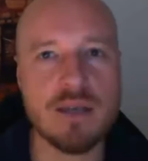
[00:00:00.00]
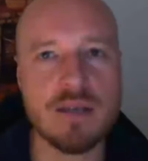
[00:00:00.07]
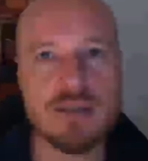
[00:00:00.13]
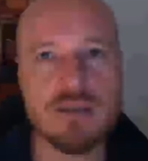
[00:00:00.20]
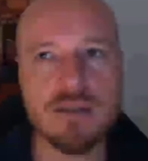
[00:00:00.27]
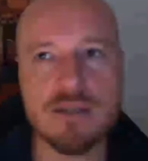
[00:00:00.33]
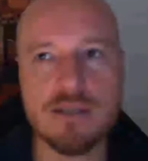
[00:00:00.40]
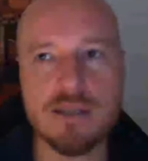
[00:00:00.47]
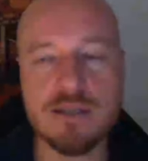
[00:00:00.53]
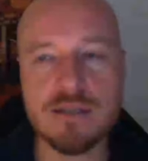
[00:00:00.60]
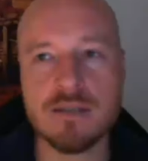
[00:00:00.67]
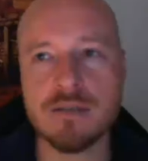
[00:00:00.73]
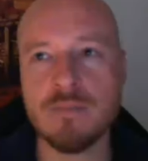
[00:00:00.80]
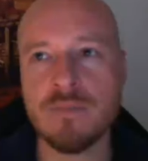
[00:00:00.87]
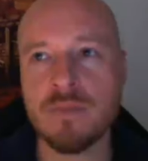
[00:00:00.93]
still
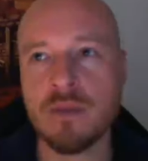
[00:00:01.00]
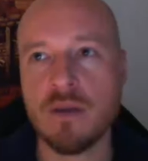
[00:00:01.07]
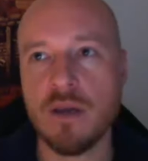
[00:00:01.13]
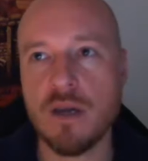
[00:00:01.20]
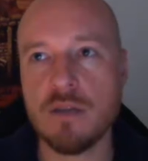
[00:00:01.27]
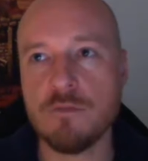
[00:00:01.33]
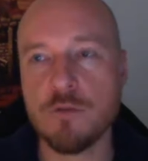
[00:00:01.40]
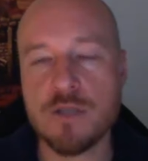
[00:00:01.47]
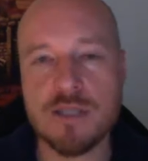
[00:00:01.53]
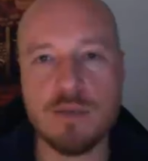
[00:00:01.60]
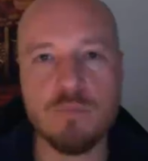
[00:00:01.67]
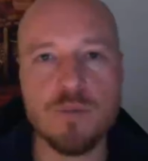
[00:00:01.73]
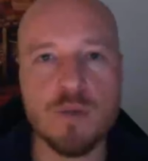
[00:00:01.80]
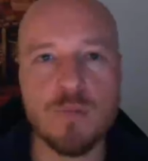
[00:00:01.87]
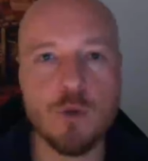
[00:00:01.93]
exists, and for some
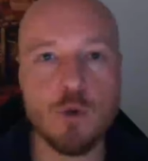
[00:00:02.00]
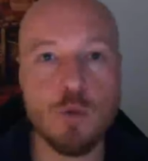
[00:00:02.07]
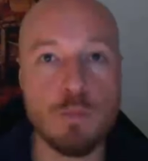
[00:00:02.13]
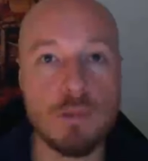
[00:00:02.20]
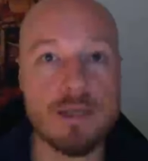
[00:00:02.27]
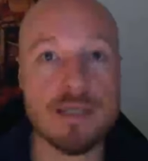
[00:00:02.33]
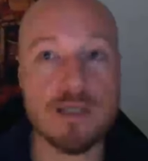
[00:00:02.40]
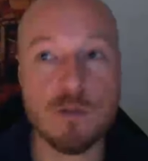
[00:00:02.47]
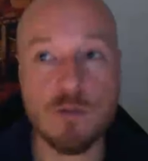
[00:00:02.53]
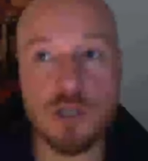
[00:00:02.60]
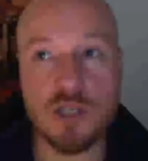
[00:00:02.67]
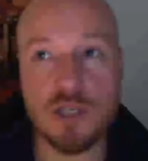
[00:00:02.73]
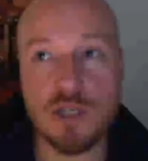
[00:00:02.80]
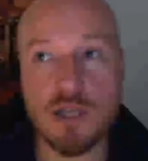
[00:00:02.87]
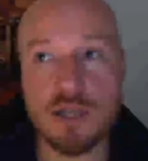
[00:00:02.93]
people who play
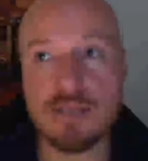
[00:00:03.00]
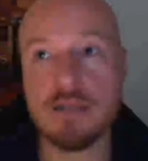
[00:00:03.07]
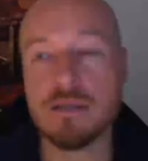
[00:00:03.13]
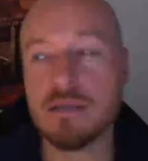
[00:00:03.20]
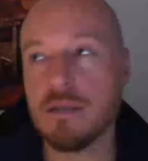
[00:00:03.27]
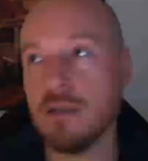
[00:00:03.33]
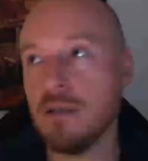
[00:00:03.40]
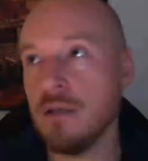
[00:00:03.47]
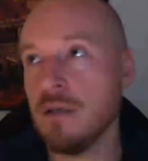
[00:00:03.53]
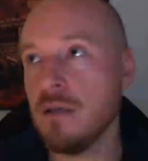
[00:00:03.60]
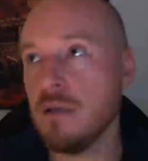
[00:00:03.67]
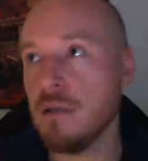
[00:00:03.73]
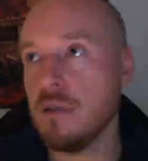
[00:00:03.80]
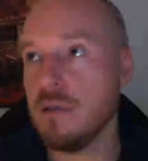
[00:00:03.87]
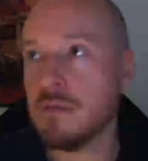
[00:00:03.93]
squishy classes,
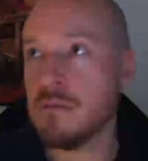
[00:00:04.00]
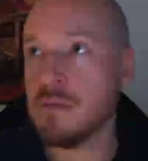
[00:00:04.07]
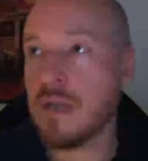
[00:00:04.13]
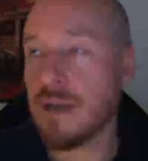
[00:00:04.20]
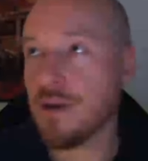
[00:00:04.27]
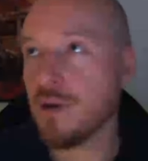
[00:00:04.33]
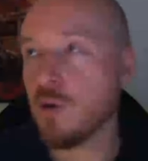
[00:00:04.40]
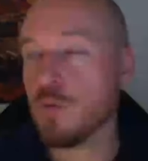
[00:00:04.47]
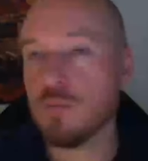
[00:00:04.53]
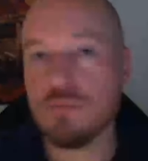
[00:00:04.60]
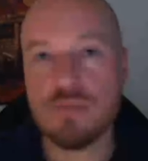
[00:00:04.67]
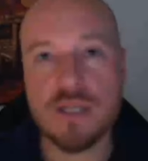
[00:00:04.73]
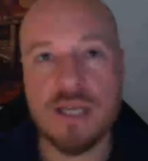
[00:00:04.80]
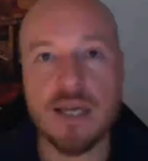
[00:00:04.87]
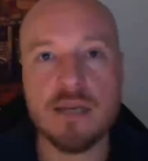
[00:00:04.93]
I don't know,
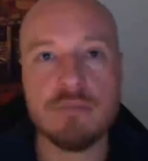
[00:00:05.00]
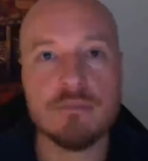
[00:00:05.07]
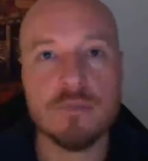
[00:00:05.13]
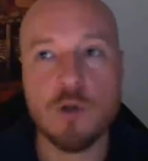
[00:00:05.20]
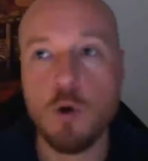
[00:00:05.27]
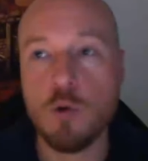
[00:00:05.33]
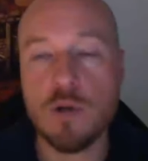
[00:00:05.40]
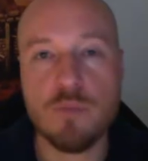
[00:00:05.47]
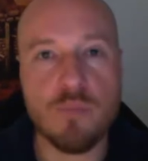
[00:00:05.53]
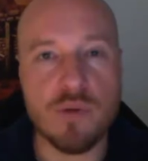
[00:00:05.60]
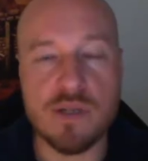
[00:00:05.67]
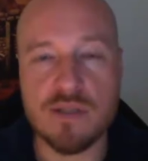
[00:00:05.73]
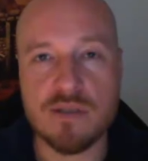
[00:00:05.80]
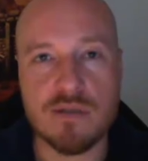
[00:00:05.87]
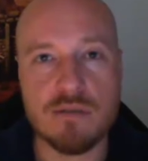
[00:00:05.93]
say holy
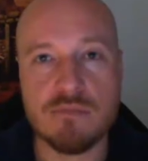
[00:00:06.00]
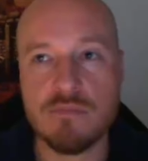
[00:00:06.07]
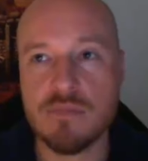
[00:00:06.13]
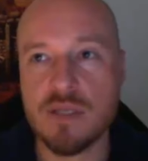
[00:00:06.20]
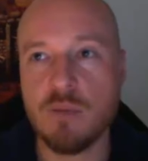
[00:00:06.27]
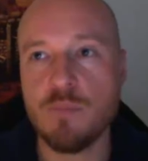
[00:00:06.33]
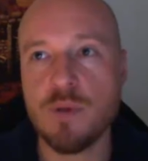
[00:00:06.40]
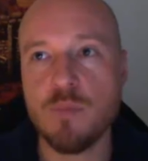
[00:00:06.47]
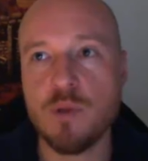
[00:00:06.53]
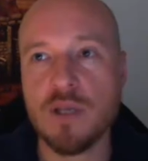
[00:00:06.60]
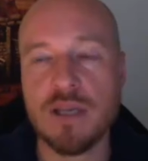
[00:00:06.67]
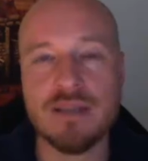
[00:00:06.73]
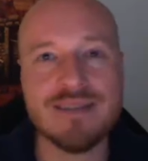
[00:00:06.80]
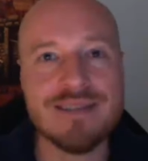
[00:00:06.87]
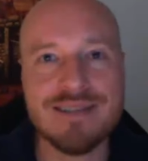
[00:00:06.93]
priests. Some people
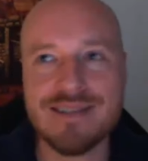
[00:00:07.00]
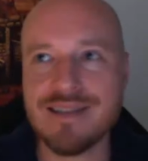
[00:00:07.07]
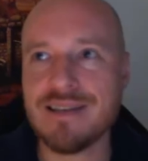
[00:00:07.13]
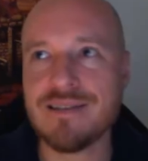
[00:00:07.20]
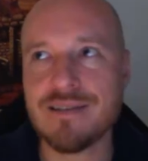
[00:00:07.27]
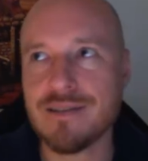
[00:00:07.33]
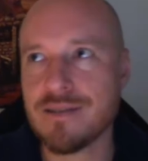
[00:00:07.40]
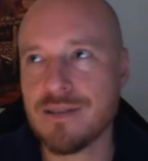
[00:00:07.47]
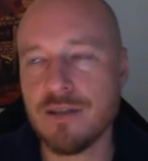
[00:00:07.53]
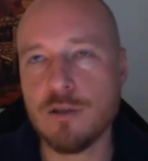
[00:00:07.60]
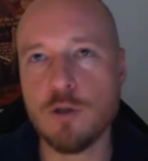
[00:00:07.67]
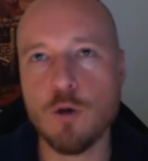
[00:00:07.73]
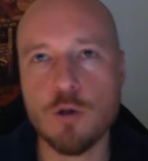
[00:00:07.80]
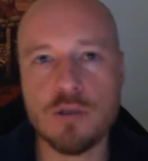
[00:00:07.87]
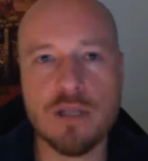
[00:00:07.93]
can insist
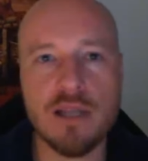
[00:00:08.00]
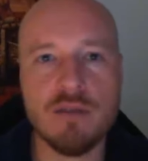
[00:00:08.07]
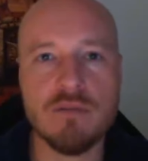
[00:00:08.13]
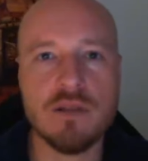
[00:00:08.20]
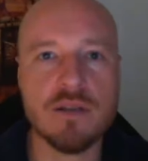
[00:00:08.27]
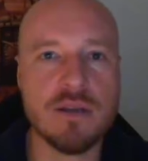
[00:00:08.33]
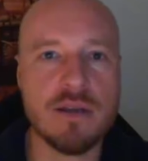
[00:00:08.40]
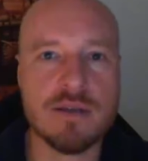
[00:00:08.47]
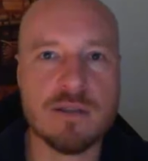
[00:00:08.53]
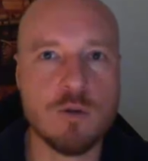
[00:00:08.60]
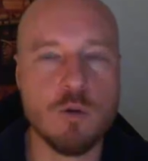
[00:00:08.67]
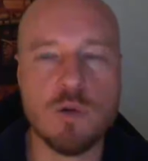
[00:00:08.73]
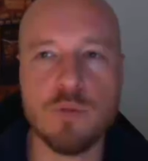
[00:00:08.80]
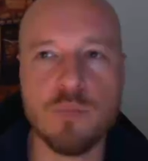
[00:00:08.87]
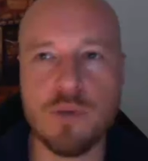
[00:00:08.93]
still on leveling as
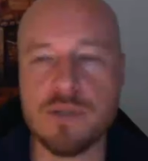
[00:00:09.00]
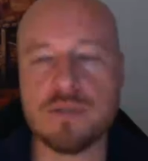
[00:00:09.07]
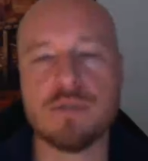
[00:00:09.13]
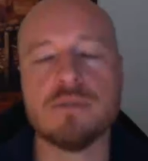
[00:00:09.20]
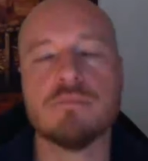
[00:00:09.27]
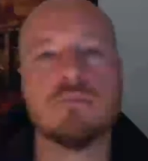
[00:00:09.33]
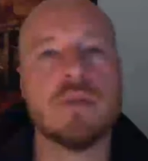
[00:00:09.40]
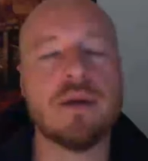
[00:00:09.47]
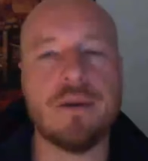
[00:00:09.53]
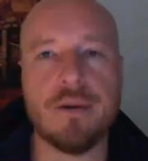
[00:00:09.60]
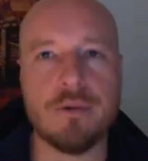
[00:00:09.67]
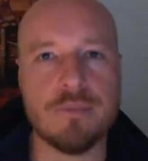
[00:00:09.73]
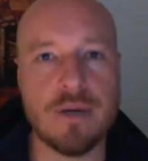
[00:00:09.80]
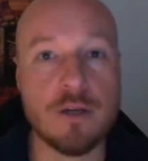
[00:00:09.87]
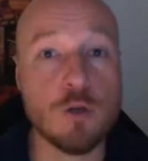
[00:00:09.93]
holy priests. I don't
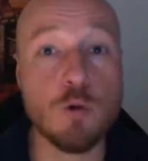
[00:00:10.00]
know